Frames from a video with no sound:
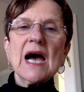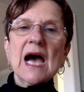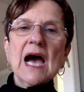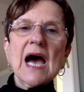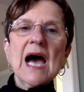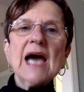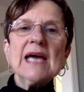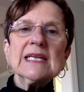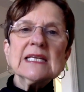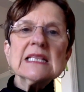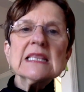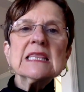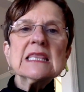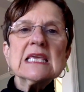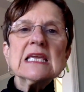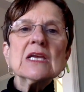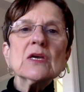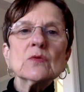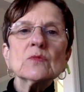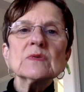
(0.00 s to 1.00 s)
I didn't
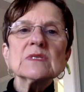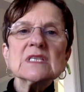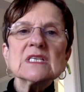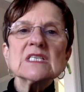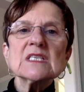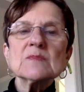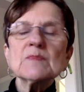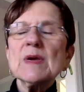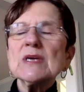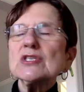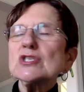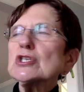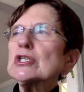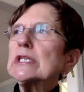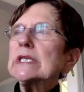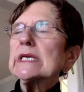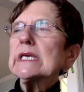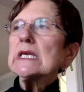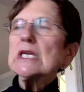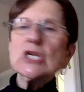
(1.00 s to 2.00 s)
think it was
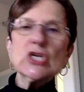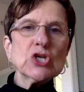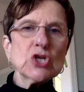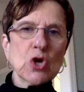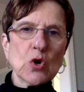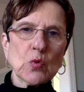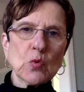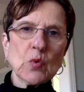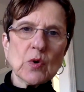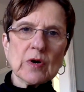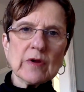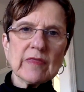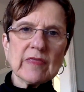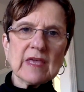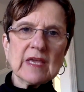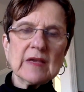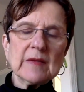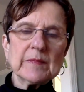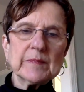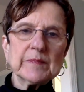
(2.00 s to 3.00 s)
especially
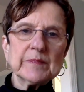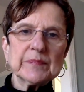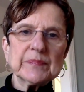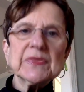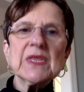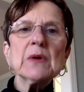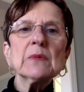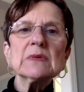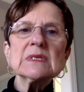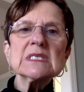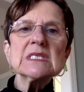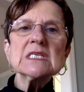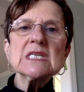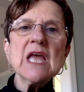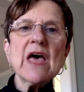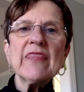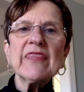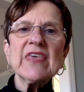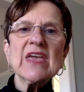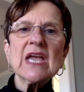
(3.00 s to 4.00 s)
noteworthy. There was
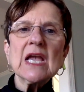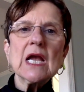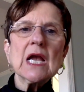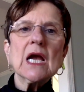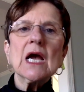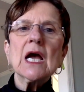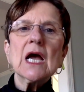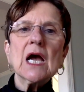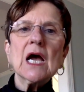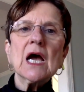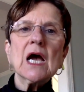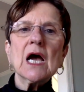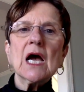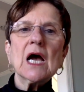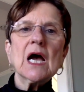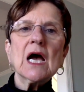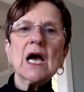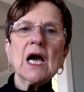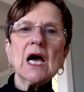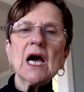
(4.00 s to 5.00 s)
nothing
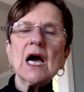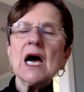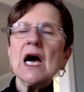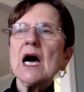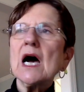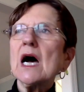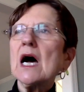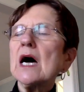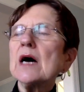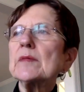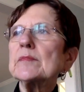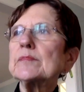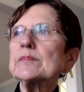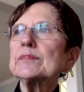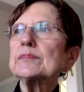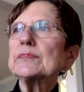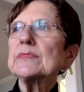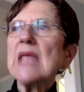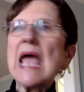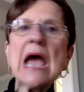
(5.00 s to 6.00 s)

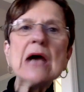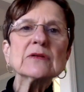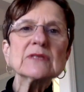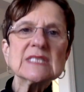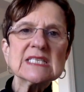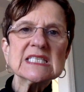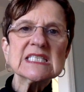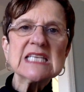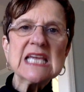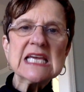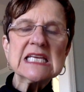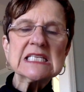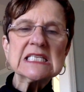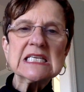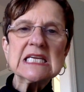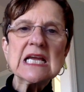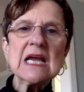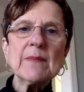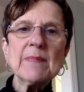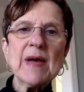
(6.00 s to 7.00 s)

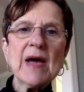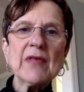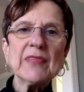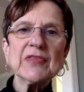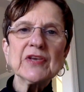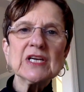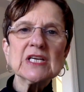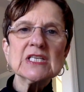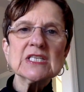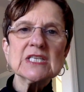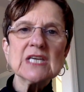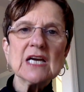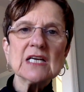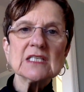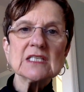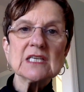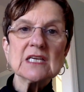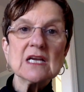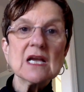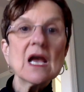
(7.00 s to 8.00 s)
outstanding about the
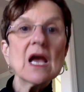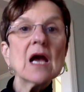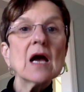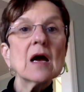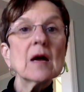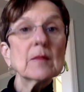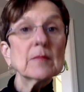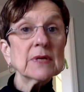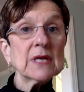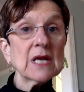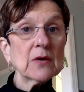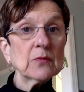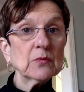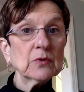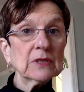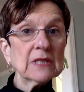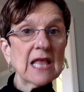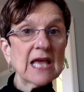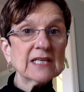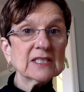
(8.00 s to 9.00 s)
conducting, but I
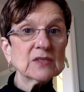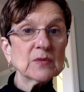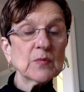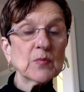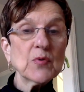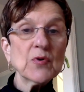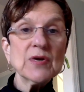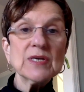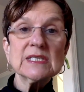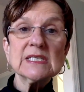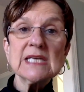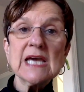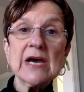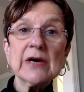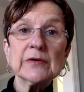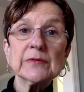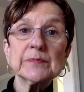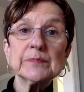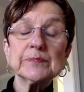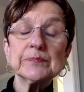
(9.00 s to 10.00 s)
would like to point out